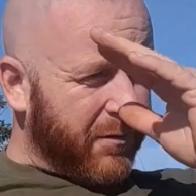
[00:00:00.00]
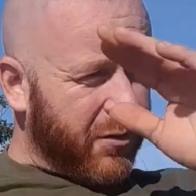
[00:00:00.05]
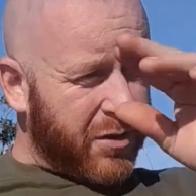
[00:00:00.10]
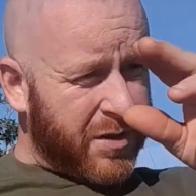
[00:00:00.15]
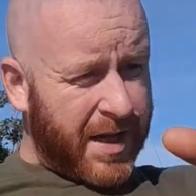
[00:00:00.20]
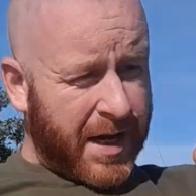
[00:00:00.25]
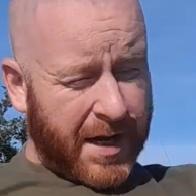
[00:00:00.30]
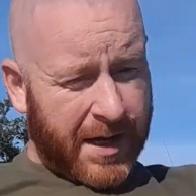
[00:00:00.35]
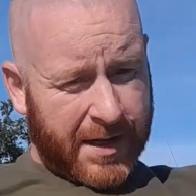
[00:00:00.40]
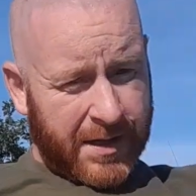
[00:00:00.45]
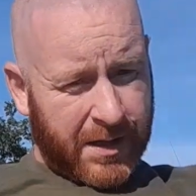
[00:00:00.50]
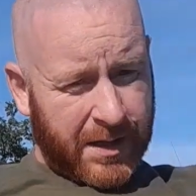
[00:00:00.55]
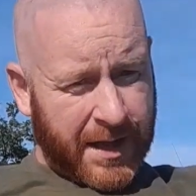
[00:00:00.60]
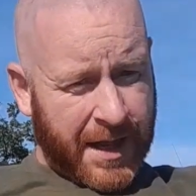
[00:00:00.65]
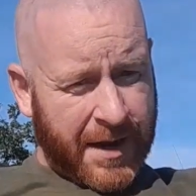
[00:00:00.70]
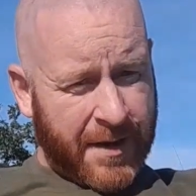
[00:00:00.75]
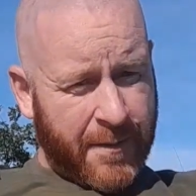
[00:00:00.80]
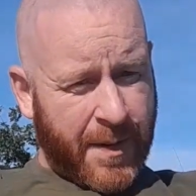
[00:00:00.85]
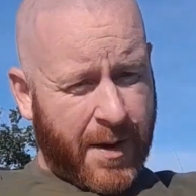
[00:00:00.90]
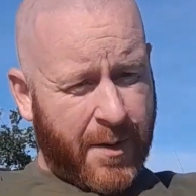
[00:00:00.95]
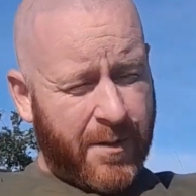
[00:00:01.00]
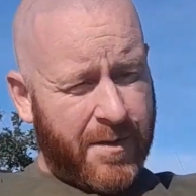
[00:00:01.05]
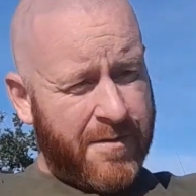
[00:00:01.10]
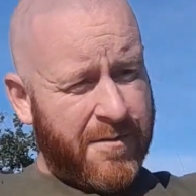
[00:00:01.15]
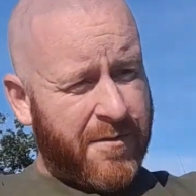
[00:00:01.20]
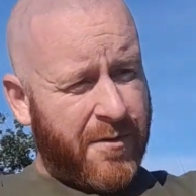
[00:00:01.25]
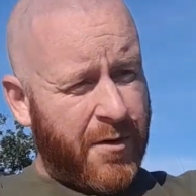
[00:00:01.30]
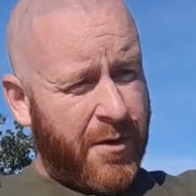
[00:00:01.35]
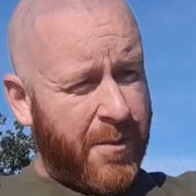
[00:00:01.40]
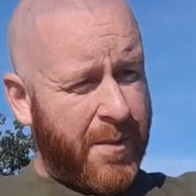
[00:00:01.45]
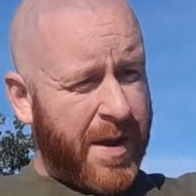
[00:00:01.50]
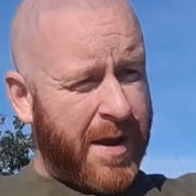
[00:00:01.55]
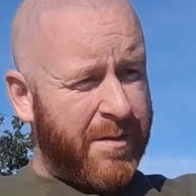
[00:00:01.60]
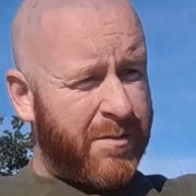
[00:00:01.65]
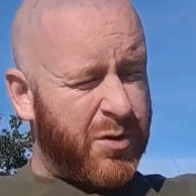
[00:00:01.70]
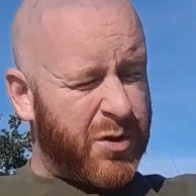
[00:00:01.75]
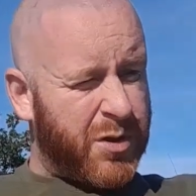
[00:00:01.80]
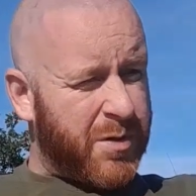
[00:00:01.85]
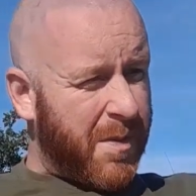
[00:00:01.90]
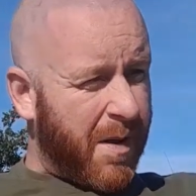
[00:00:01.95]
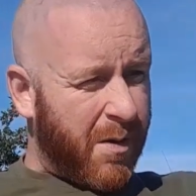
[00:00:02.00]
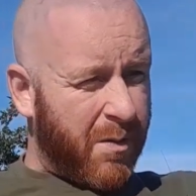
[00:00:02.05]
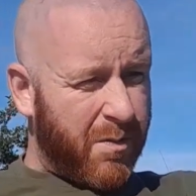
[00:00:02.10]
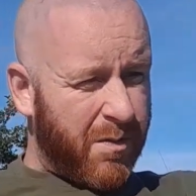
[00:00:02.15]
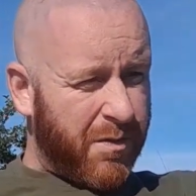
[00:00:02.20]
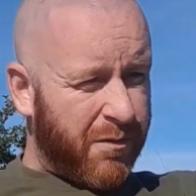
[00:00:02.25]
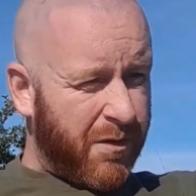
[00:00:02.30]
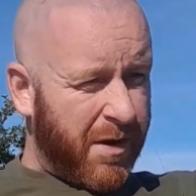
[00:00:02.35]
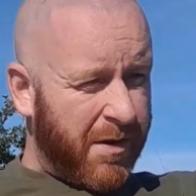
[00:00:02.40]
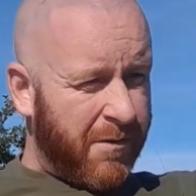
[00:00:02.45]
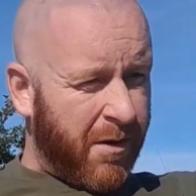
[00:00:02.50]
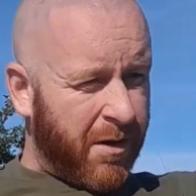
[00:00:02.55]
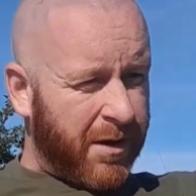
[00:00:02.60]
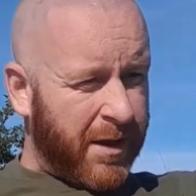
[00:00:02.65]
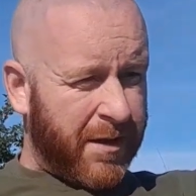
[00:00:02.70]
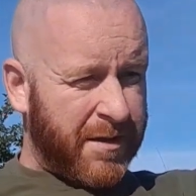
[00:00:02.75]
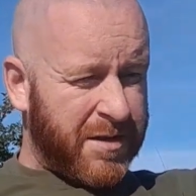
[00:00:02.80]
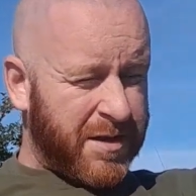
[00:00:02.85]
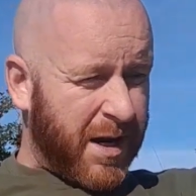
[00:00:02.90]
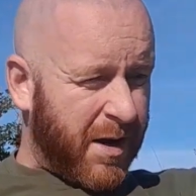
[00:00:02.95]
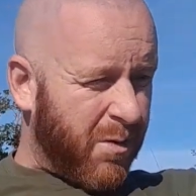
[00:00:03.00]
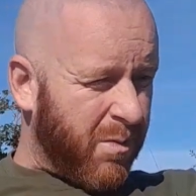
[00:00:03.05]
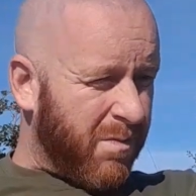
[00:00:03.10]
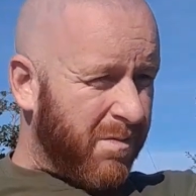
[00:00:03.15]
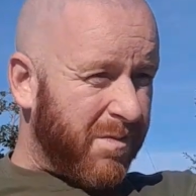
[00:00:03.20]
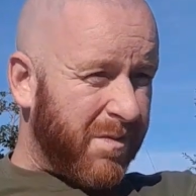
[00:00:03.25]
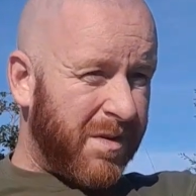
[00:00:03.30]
just had a little lead out in front of me, just about 3 rod lengths out.